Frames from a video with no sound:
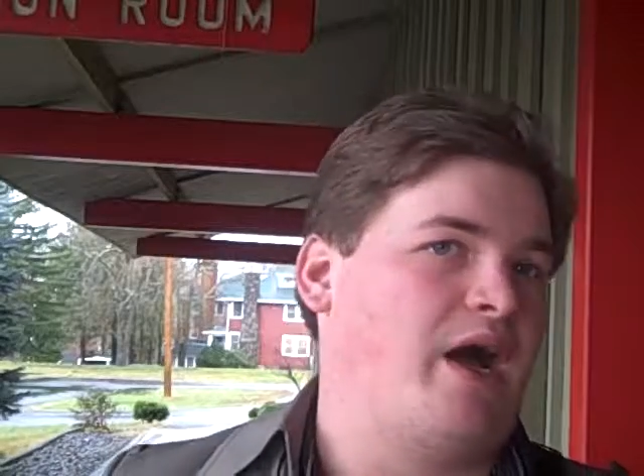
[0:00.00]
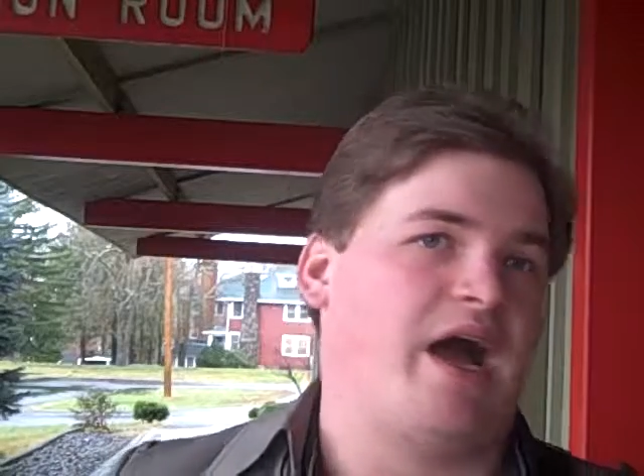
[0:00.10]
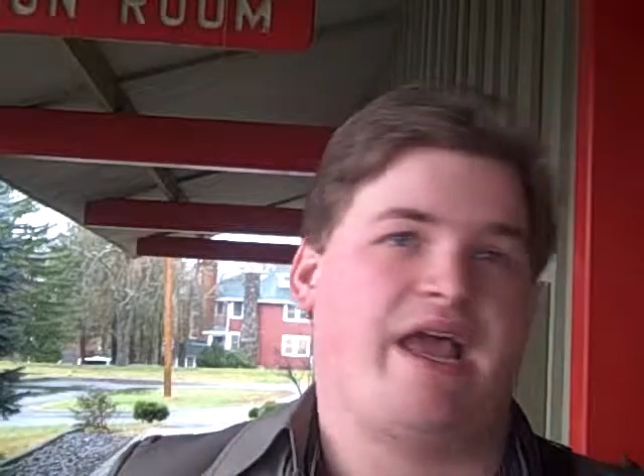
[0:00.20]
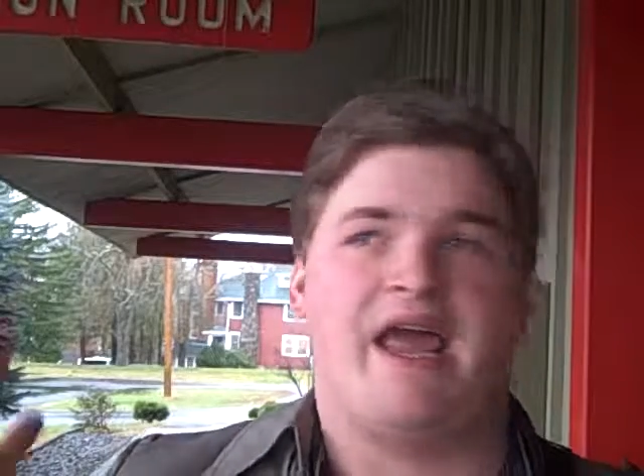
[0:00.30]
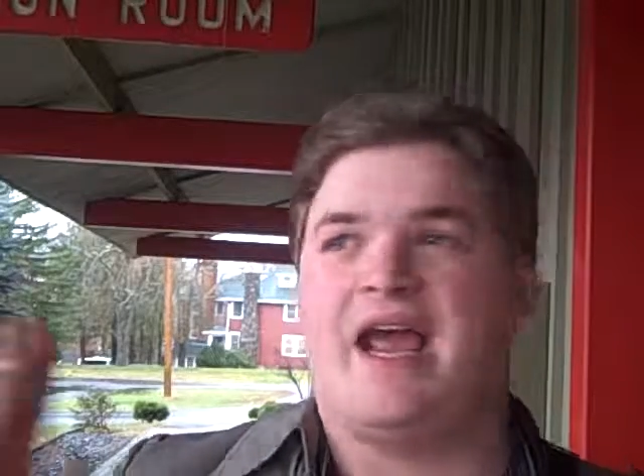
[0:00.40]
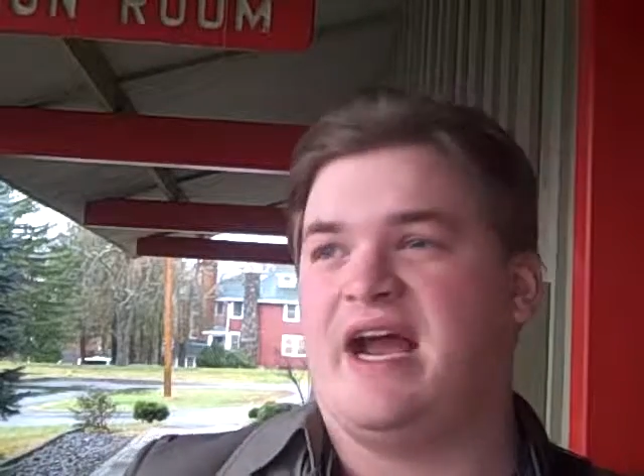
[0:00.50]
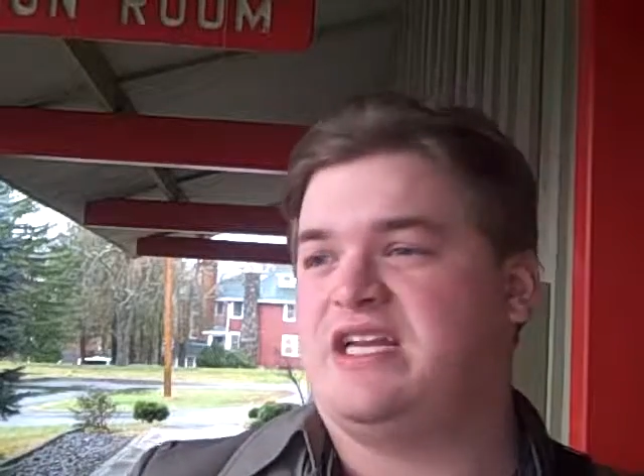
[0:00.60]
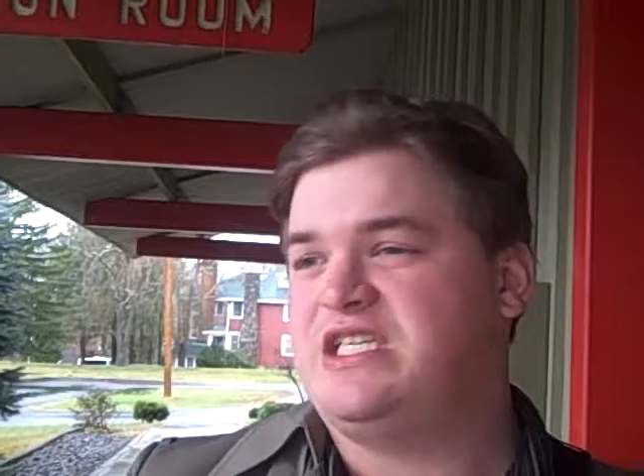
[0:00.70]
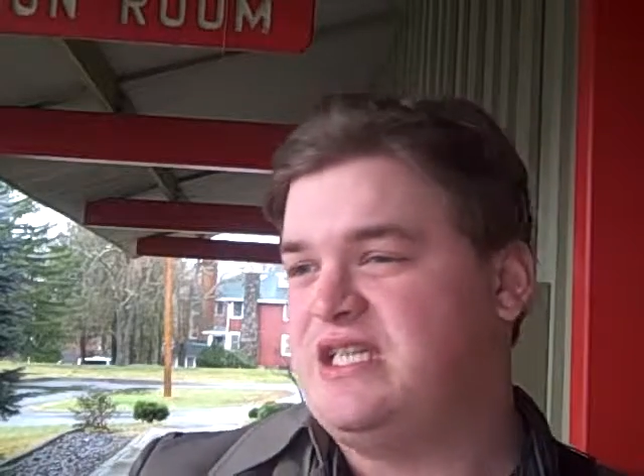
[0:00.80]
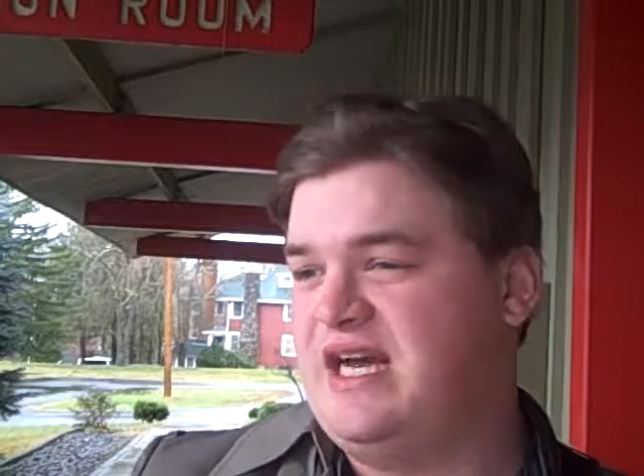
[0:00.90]
I, I
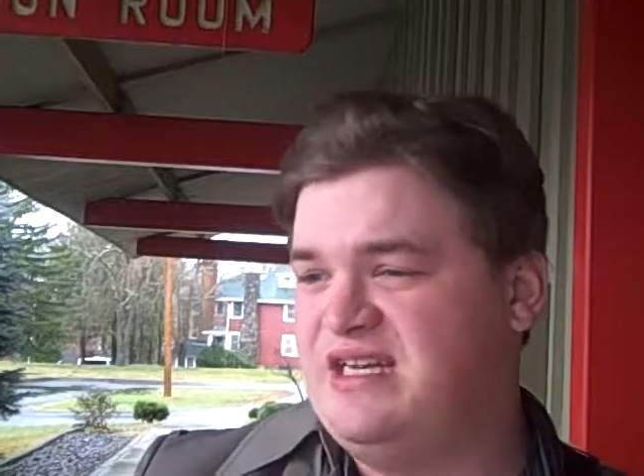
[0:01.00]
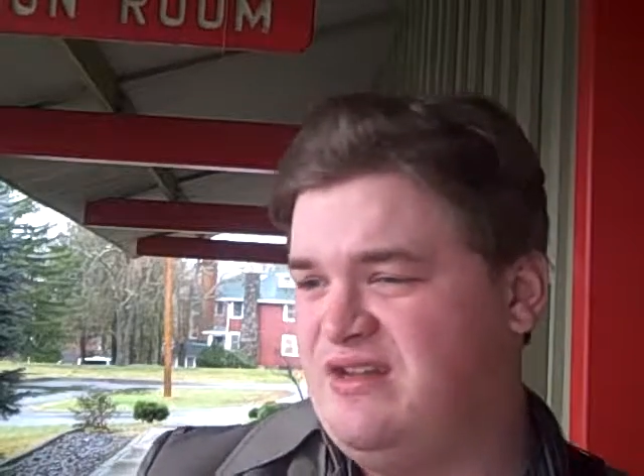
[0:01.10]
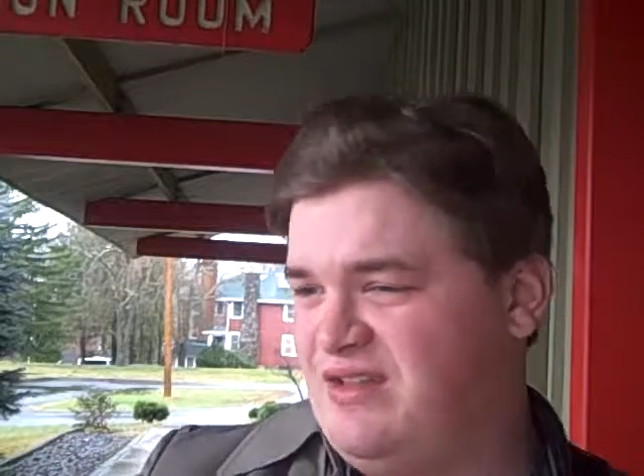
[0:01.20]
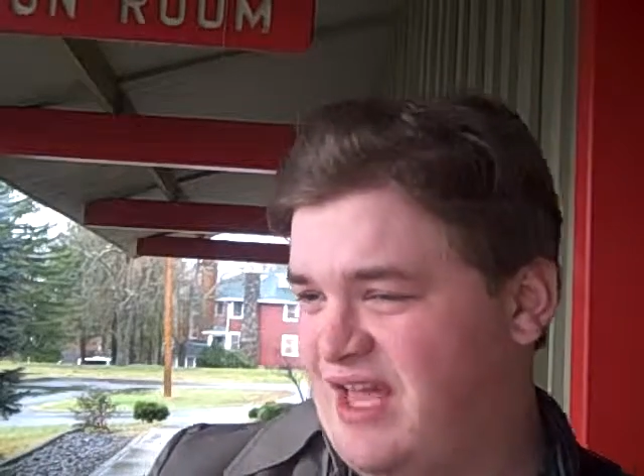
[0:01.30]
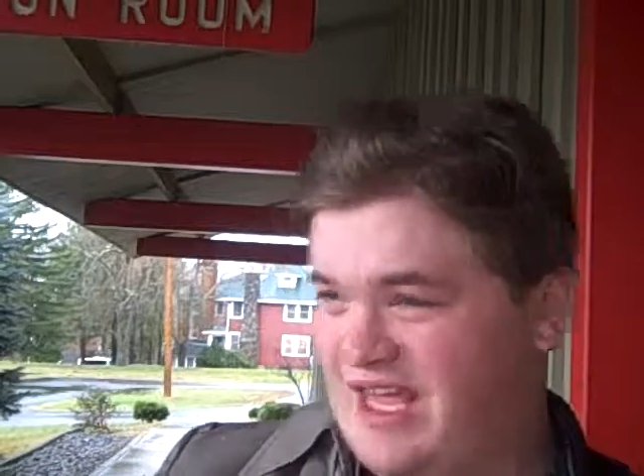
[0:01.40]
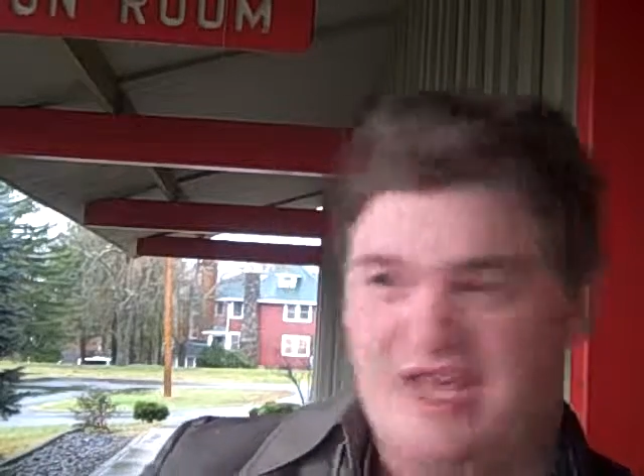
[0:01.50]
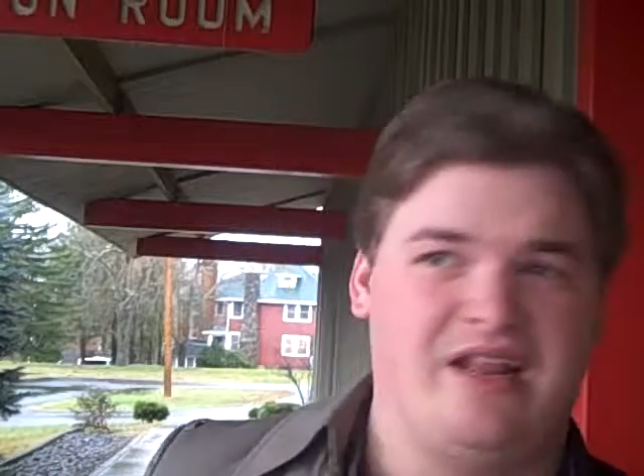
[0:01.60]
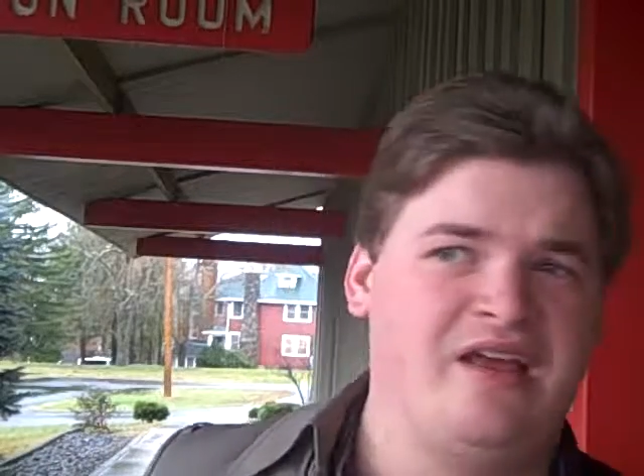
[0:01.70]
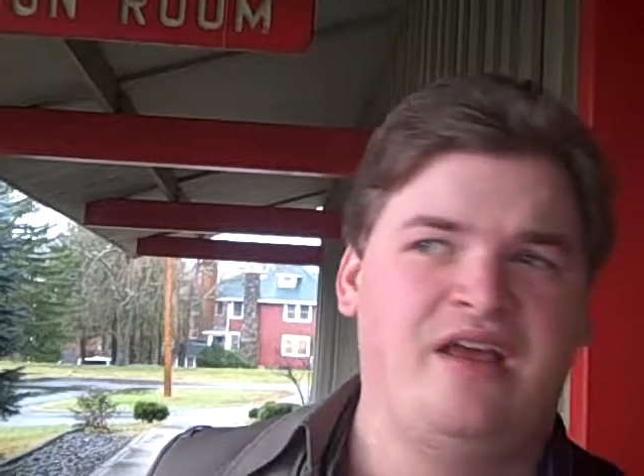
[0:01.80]
just I don't like it.